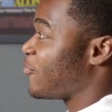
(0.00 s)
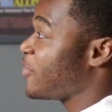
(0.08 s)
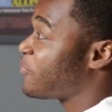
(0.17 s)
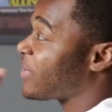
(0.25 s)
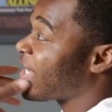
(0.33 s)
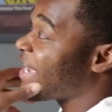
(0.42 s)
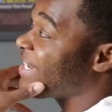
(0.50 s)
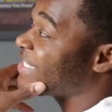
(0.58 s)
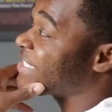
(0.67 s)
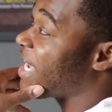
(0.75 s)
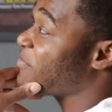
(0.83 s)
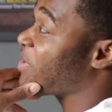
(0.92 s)
We playing
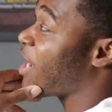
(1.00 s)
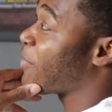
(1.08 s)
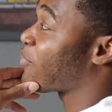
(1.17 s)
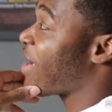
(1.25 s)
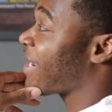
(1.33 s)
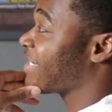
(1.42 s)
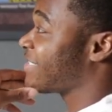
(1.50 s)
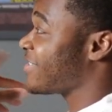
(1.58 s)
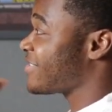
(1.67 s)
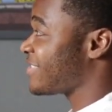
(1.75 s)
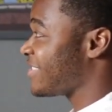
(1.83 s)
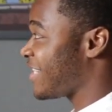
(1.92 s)
this game in our practice
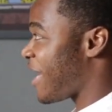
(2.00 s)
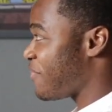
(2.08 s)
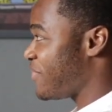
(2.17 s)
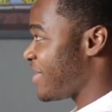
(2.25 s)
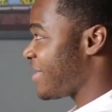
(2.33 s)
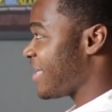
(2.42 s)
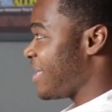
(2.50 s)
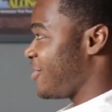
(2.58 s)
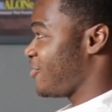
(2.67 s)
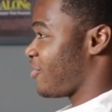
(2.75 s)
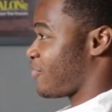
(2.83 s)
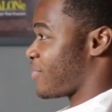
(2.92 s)
jerseys. Look how big,
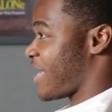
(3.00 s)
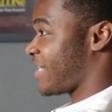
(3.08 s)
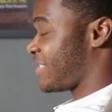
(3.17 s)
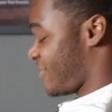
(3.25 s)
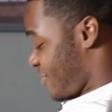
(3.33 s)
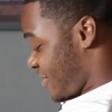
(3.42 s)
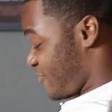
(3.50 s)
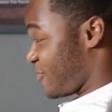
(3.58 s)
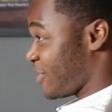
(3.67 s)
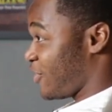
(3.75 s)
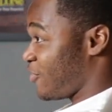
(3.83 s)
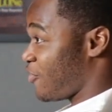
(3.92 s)
you know, the practice jerseys
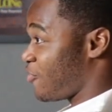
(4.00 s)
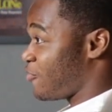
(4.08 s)
with the little